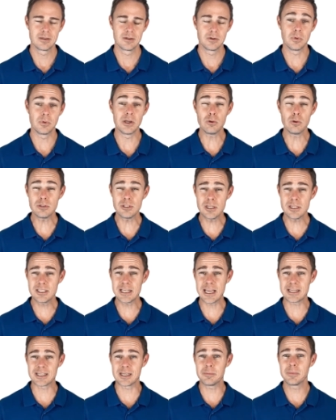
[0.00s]
We also
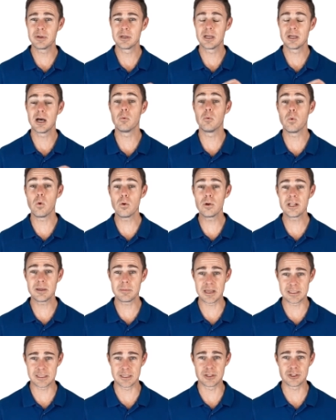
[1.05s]
set up a warning
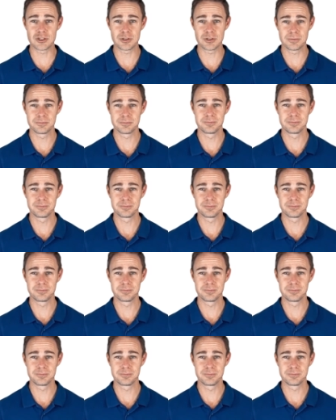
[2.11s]
message